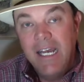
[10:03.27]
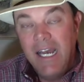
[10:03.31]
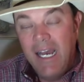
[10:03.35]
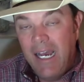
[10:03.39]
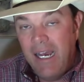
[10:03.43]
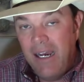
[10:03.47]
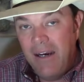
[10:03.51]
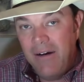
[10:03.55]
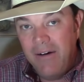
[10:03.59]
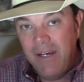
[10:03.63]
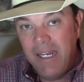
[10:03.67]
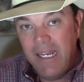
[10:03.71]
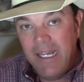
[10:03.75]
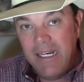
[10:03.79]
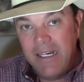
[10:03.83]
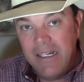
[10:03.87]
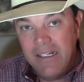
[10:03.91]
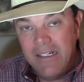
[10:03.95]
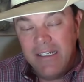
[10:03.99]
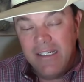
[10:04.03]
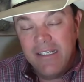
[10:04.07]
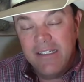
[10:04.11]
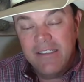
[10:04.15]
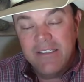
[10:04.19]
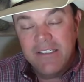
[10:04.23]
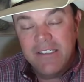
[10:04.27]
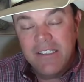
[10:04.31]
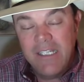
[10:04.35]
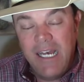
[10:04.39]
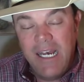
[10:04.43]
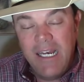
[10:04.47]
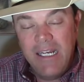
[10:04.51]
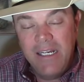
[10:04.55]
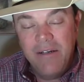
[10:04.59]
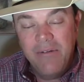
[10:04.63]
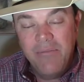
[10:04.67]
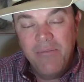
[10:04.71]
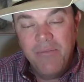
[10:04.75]
We had a
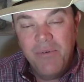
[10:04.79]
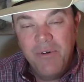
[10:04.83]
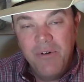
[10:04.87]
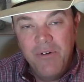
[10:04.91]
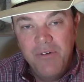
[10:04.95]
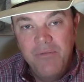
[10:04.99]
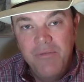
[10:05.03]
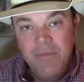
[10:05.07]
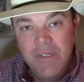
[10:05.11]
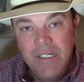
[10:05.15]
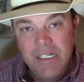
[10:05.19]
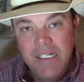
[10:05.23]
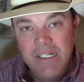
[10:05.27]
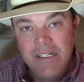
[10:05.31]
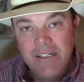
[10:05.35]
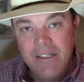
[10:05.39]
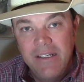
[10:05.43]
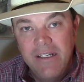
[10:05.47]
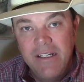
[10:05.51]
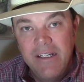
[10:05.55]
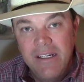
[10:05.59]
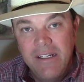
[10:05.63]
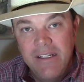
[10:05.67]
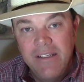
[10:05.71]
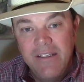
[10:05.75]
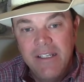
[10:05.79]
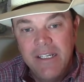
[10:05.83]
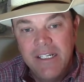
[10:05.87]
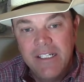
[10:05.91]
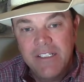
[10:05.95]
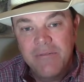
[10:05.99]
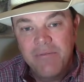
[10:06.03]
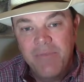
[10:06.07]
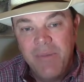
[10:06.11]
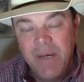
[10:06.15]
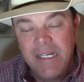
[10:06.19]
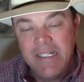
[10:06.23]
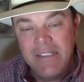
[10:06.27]
slight improvement in the
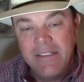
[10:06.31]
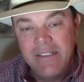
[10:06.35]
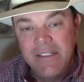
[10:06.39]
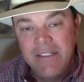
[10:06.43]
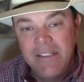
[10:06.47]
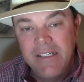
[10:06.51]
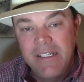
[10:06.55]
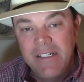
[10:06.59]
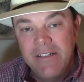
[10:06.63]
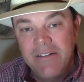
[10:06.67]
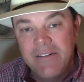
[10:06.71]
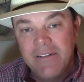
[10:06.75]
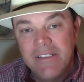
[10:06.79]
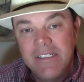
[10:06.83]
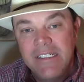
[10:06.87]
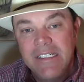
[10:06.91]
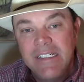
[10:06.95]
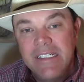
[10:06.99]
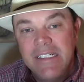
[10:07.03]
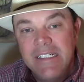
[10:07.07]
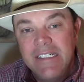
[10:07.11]
expected yield.